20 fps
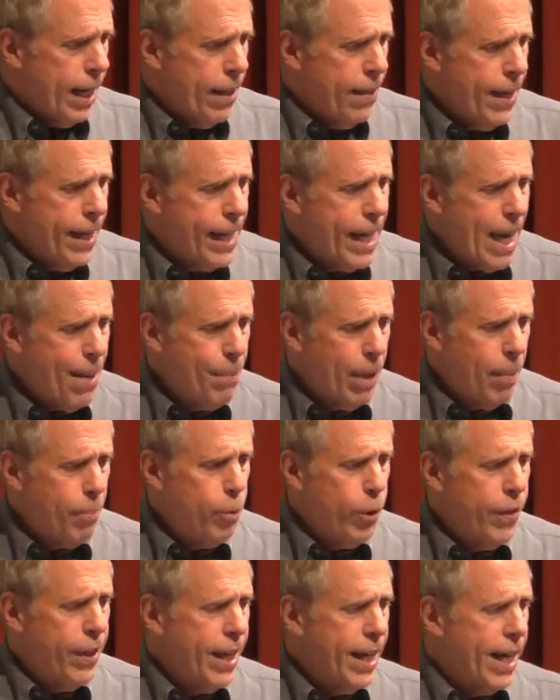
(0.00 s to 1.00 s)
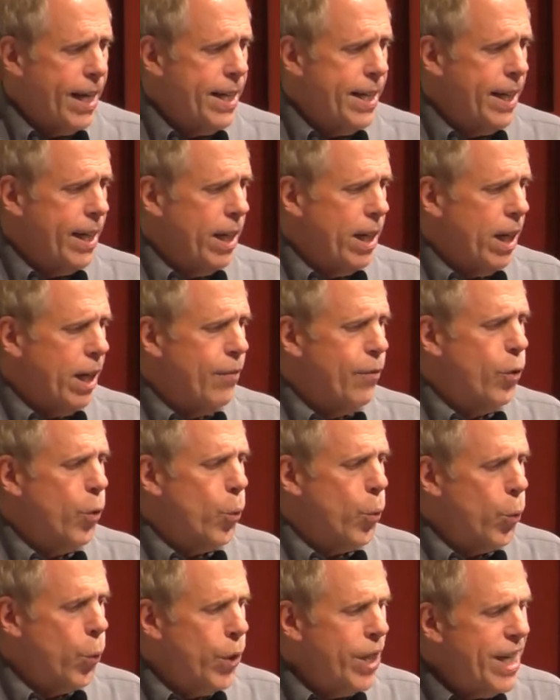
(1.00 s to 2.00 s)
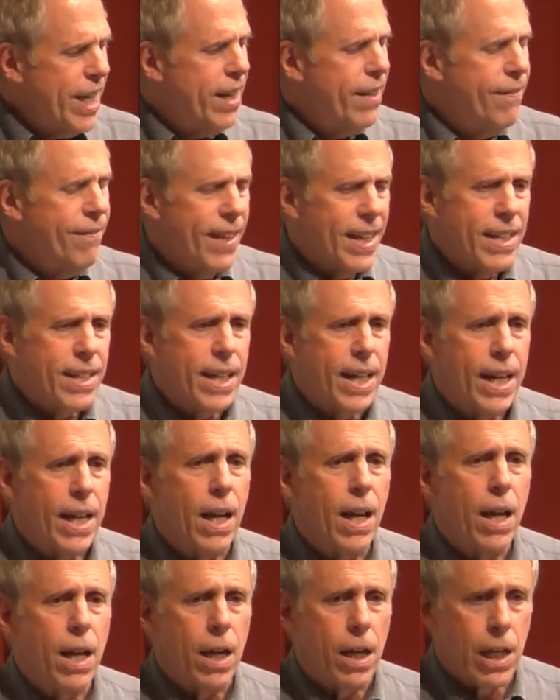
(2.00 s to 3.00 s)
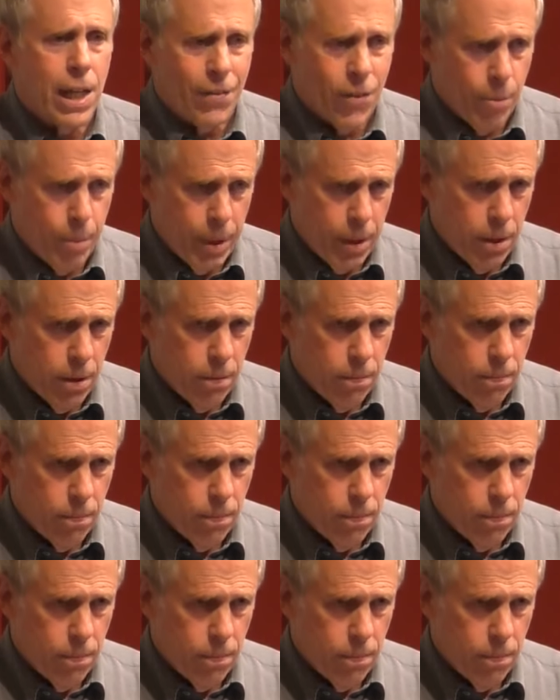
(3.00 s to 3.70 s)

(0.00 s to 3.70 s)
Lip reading: they came up with the idea of reinventing government.